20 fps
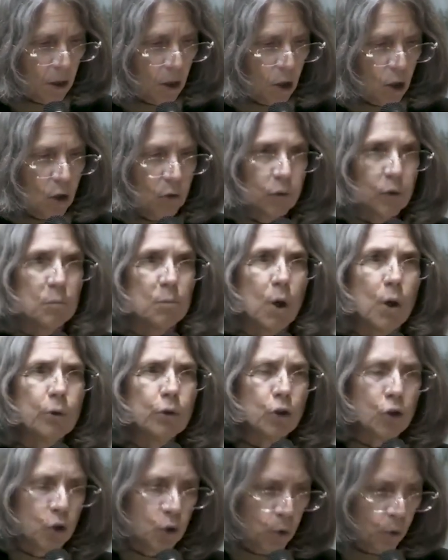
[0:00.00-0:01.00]
For
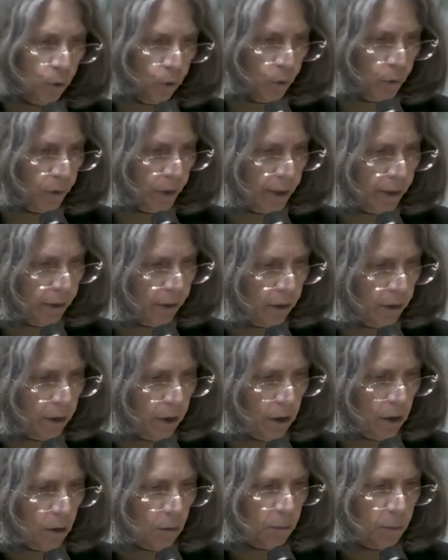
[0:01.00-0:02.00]
most children,
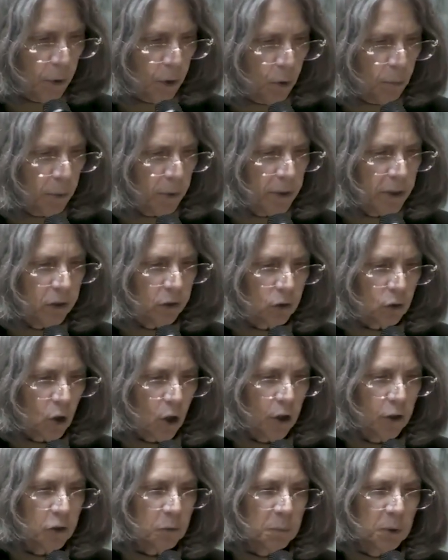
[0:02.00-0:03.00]
puberty
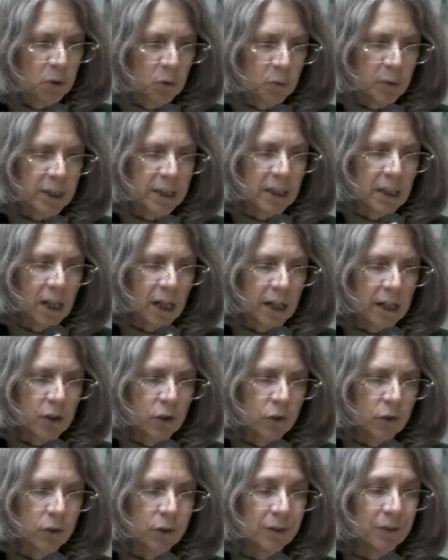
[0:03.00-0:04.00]
starts between the
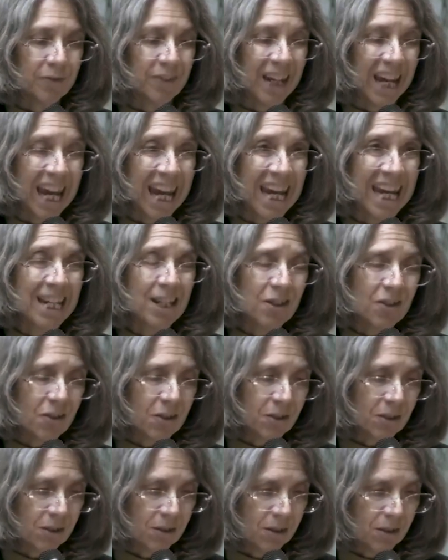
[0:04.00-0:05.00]
ages of 8
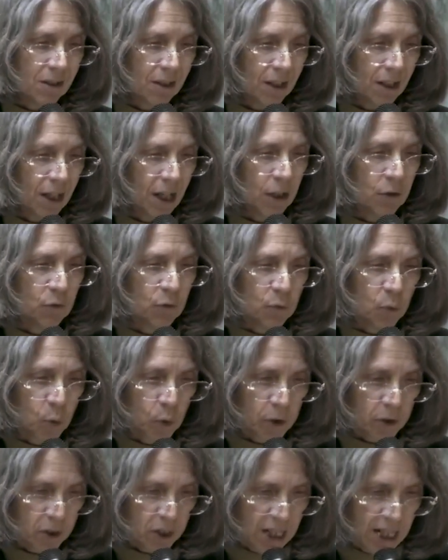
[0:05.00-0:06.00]
and
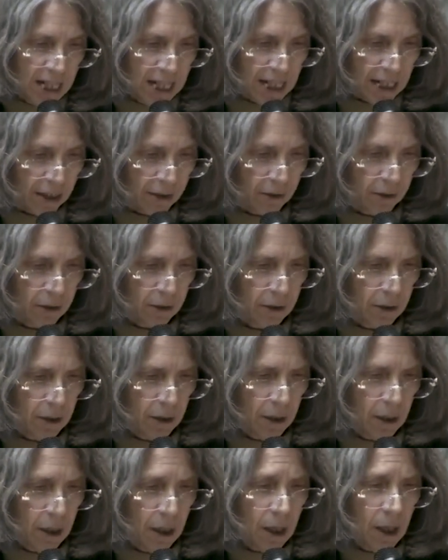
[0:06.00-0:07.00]
14.
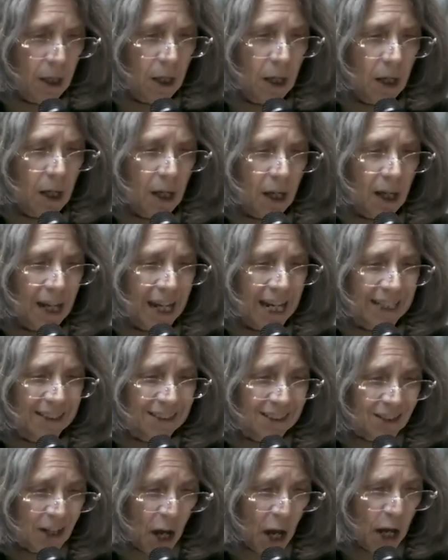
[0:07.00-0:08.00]
At the
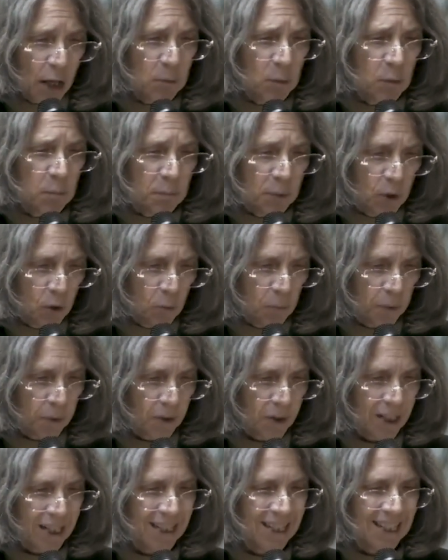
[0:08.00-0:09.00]
time of
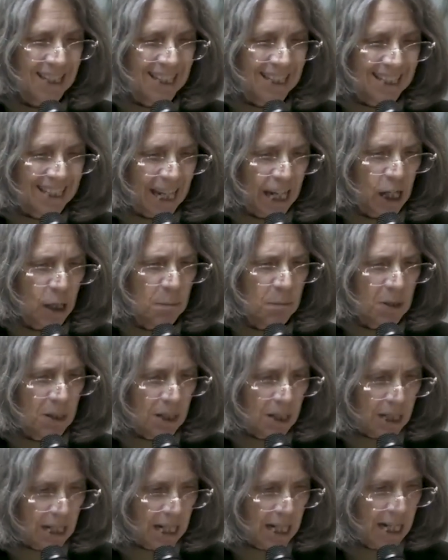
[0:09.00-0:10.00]
puberty, the same
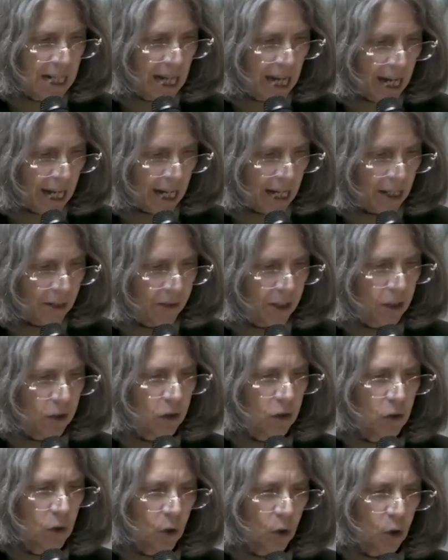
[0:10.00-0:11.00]
DNA that
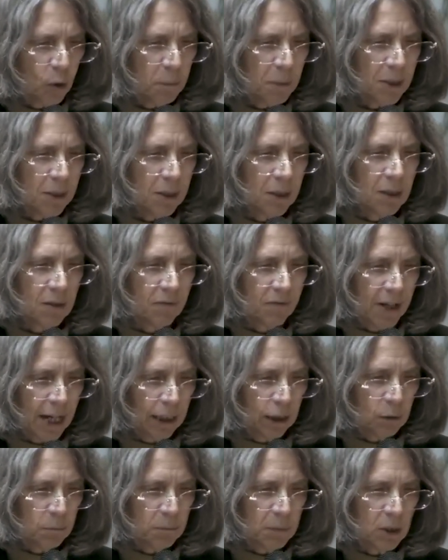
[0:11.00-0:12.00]
determined the
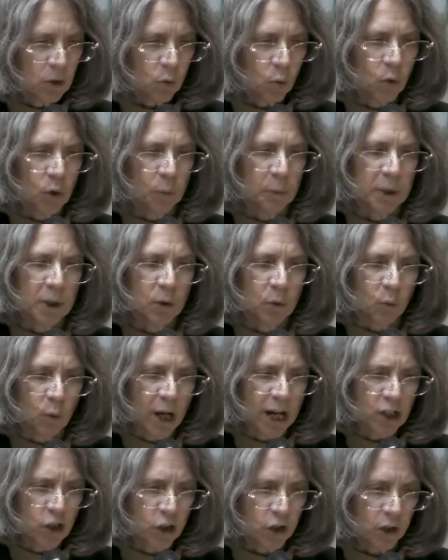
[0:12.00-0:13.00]
development or
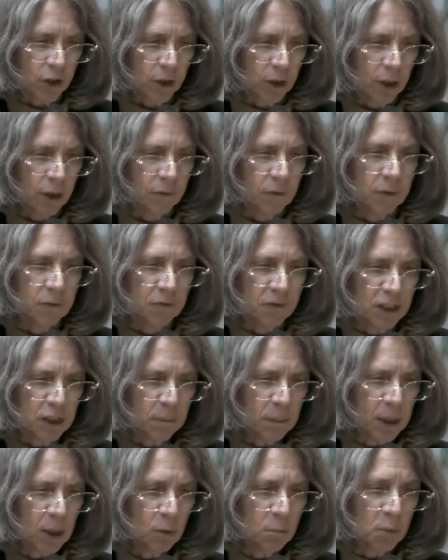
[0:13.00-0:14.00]
regression of the
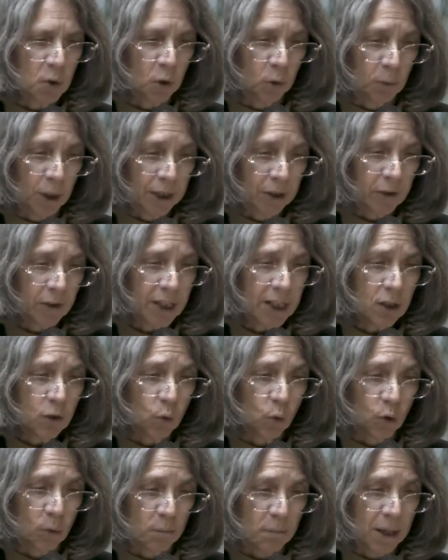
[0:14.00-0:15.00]
female Mullerian
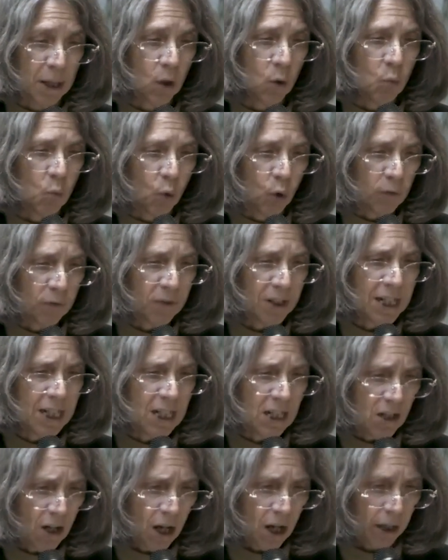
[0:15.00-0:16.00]
or male Wolferian
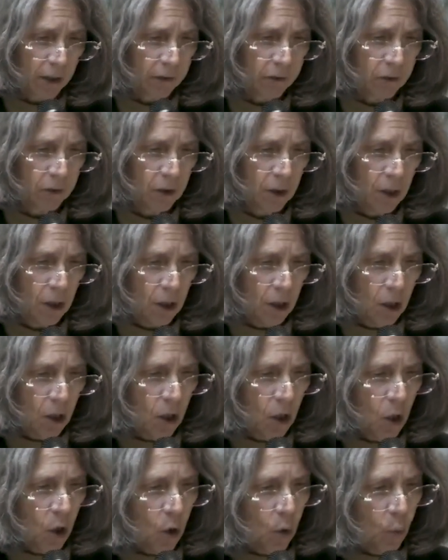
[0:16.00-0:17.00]
ducts
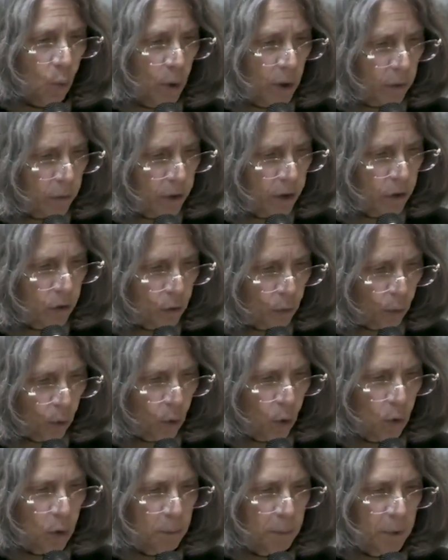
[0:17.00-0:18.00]
will
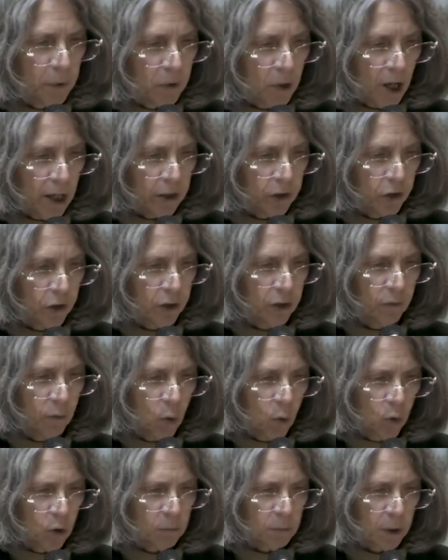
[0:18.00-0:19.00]
control the production of
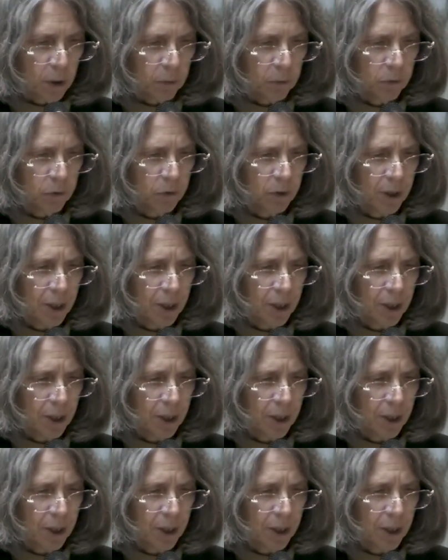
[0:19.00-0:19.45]
hormones